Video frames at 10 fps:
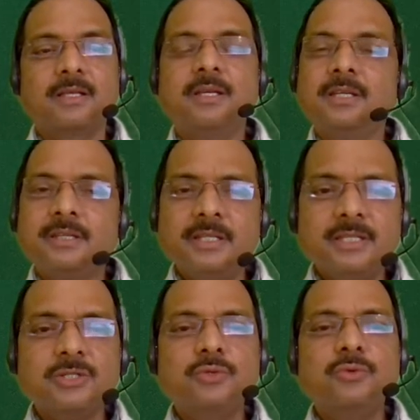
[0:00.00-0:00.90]

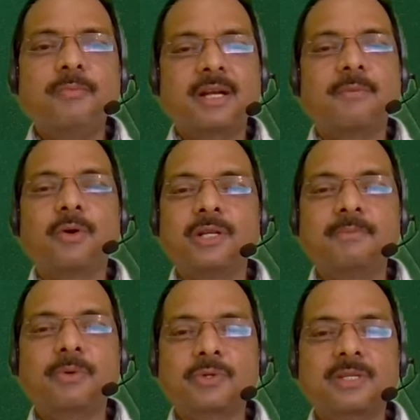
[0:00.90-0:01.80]
These two metabolic
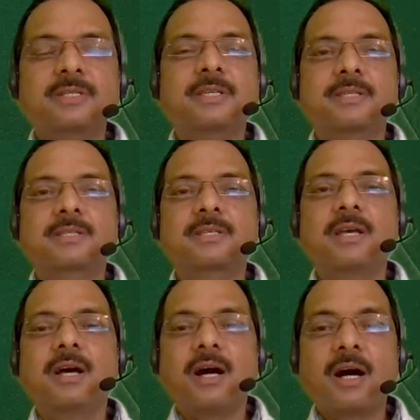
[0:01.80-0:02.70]
processes
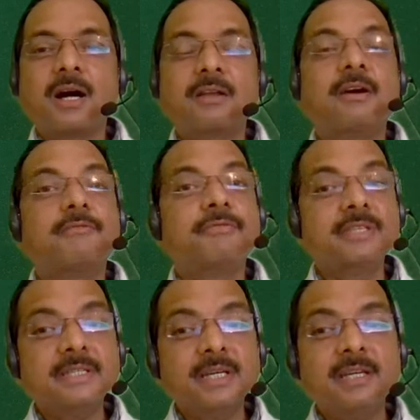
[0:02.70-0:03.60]
are
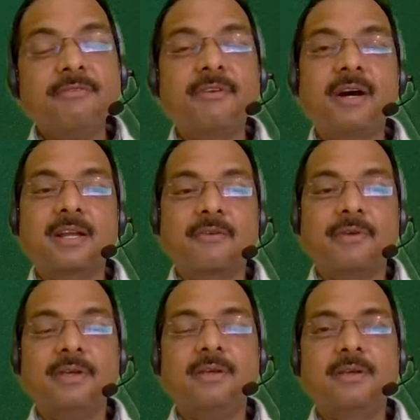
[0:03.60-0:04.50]
physically far
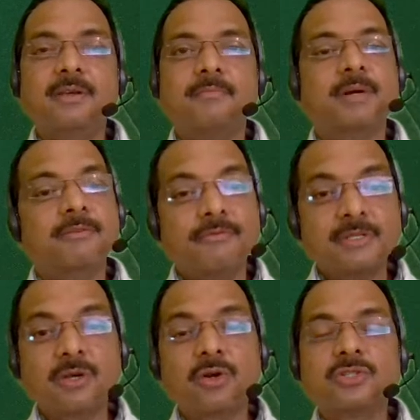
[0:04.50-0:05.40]
away but
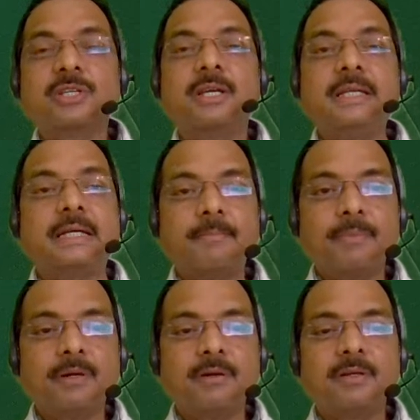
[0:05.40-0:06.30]
physiologically
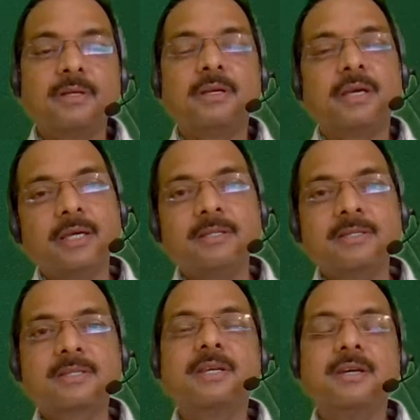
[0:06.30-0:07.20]
coupled,
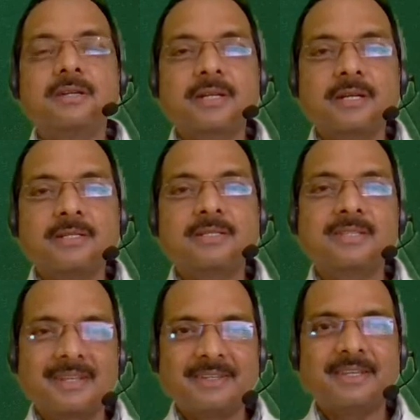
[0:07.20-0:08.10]
hence
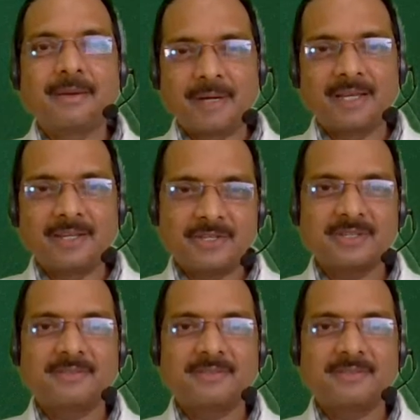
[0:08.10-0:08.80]
trans-deamination.